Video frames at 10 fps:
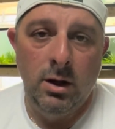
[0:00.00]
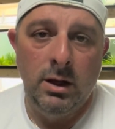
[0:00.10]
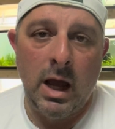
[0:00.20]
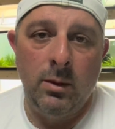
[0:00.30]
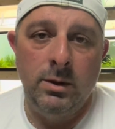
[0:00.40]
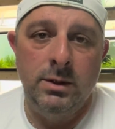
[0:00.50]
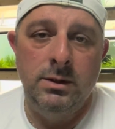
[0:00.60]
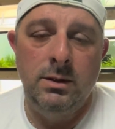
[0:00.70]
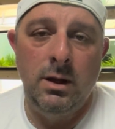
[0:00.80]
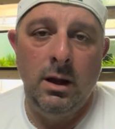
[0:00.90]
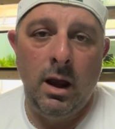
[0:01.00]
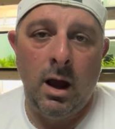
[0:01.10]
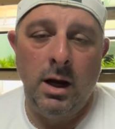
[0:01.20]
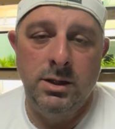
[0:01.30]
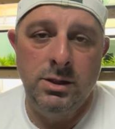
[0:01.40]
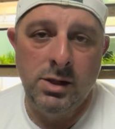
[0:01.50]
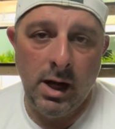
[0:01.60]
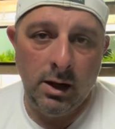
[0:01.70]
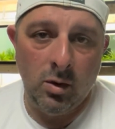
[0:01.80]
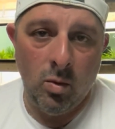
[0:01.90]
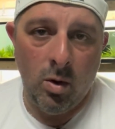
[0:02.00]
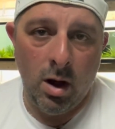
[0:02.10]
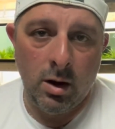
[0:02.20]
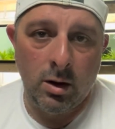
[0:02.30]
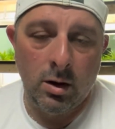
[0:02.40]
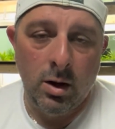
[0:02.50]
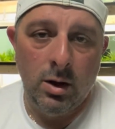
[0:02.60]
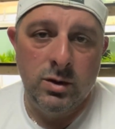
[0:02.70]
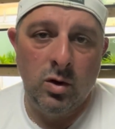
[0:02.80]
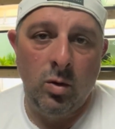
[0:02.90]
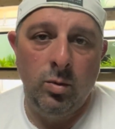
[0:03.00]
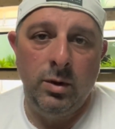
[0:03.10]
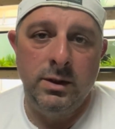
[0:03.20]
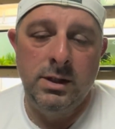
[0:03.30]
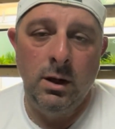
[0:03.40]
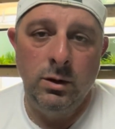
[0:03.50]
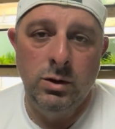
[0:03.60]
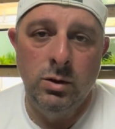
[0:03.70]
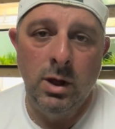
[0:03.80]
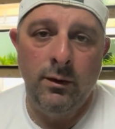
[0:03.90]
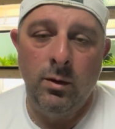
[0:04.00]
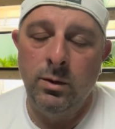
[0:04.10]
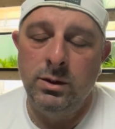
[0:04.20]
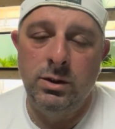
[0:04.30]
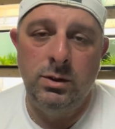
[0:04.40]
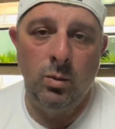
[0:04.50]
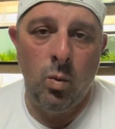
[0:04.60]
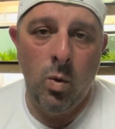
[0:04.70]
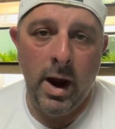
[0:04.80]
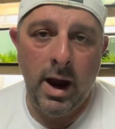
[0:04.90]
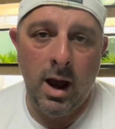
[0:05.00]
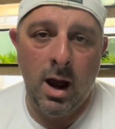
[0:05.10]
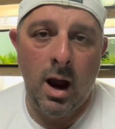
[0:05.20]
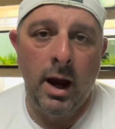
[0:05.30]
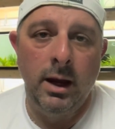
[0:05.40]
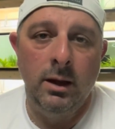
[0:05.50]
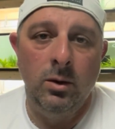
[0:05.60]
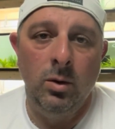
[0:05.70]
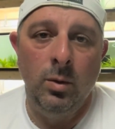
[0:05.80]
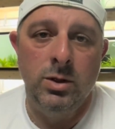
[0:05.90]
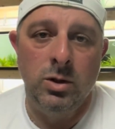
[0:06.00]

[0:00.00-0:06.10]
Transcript: that was oxygenating the water. So the CO2 level was way high which